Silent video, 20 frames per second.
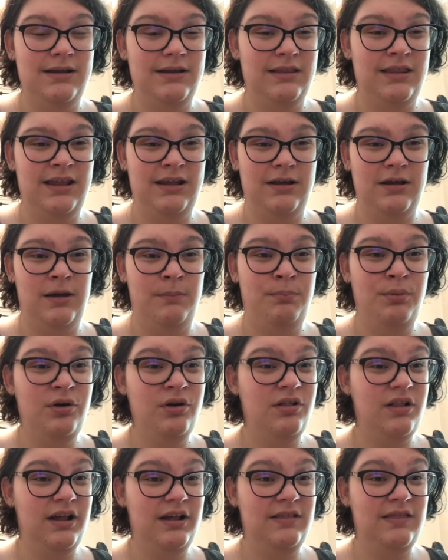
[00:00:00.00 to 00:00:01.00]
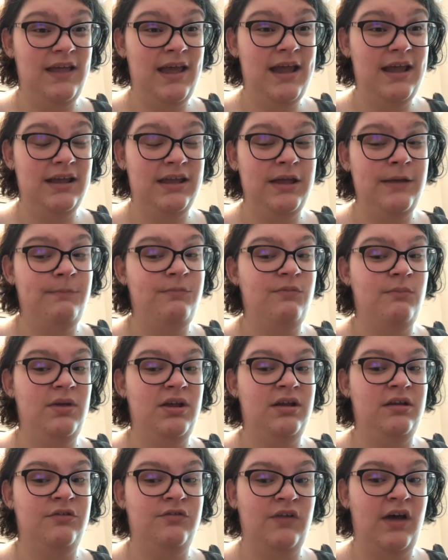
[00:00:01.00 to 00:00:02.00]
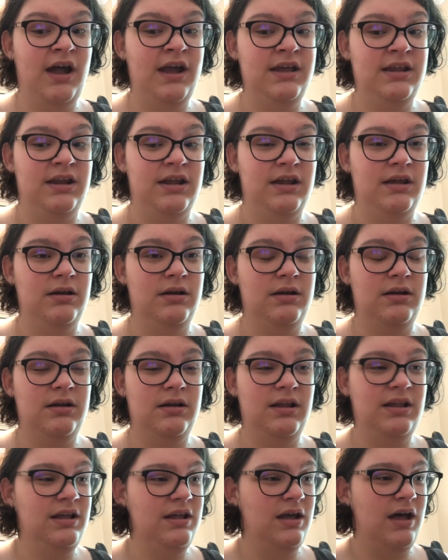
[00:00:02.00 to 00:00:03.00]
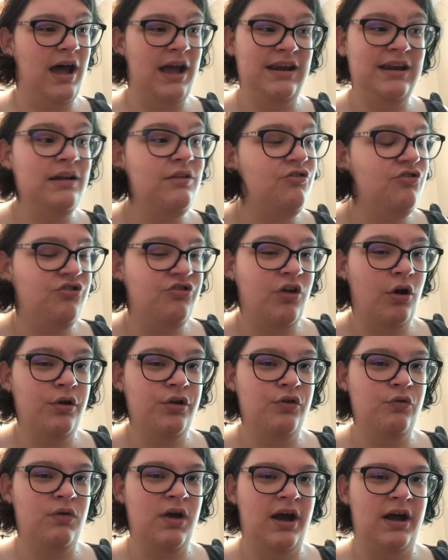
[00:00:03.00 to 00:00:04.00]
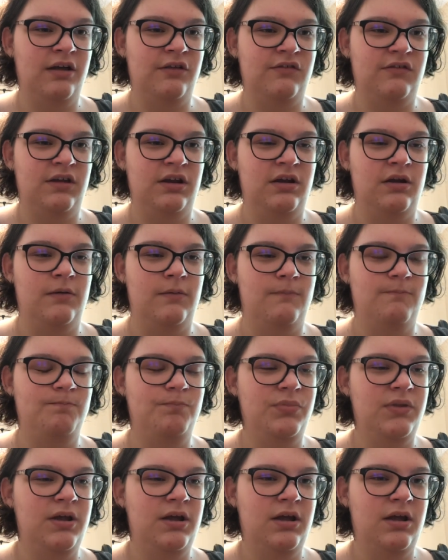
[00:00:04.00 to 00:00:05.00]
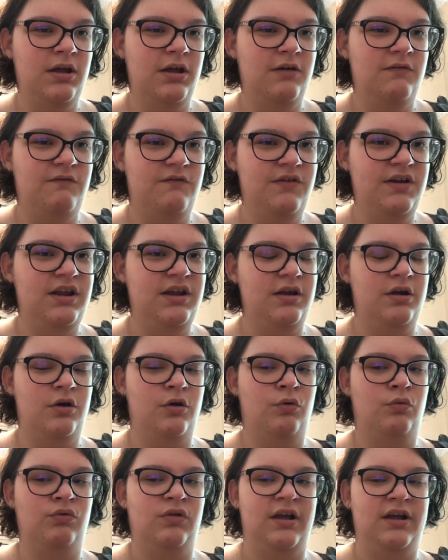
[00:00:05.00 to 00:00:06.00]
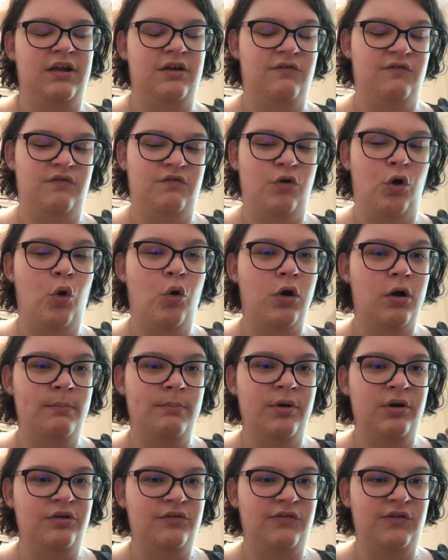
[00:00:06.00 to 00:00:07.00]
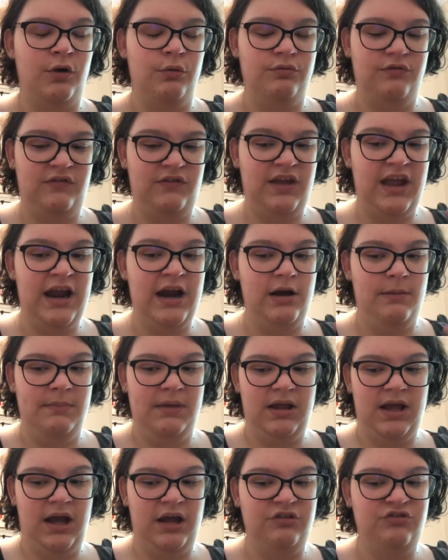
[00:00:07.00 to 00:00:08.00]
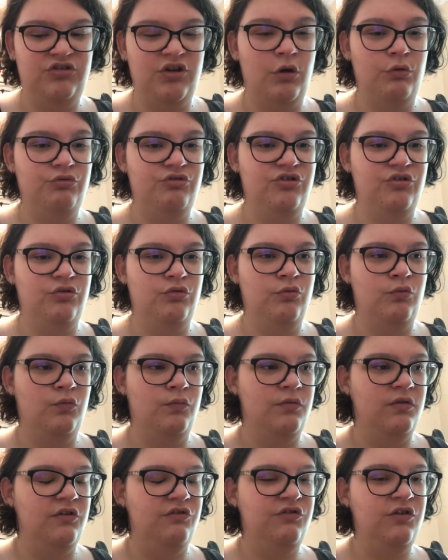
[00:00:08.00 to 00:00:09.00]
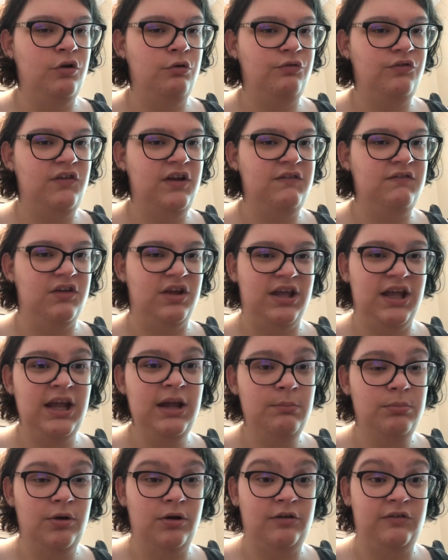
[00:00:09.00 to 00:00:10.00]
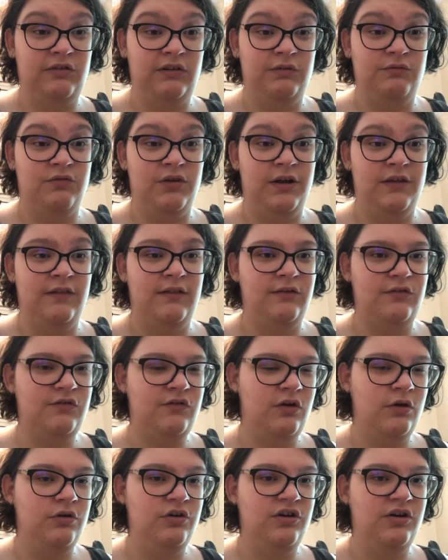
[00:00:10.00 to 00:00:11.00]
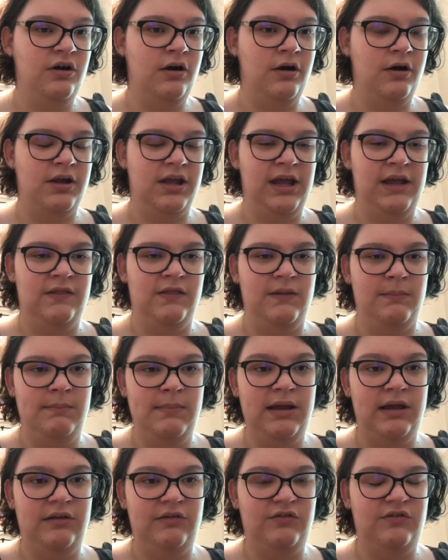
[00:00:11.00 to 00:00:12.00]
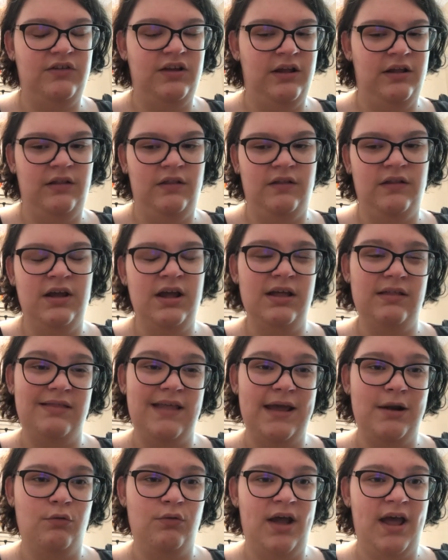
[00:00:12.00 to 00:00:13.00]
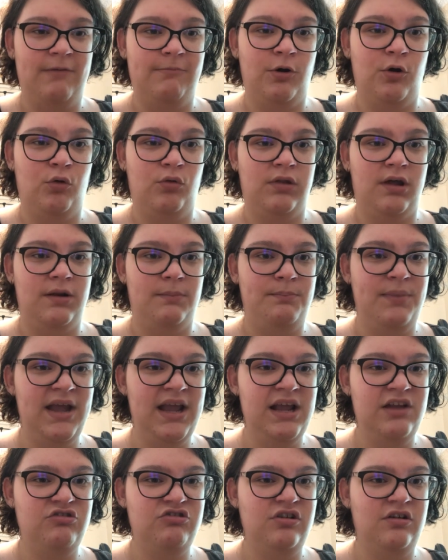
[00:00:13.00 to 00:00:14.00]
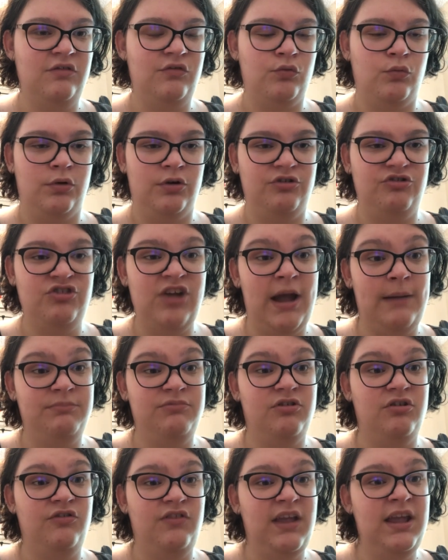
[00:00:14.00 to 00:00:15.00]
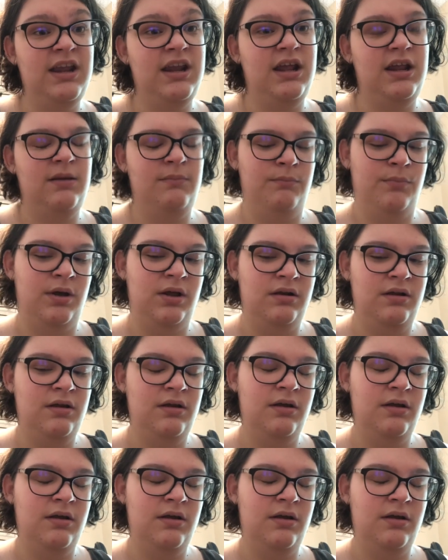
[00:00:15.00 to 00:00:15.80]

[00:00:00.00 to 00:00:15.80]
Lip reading: Like a book like that gives me anxiety. Like I did show you guys in a video, like, of horror books don't scare me. I showed you the two Stephen King books I've read, The Sun Dog and The Mist, and they don't have a whole lot of pages or chapters in it, but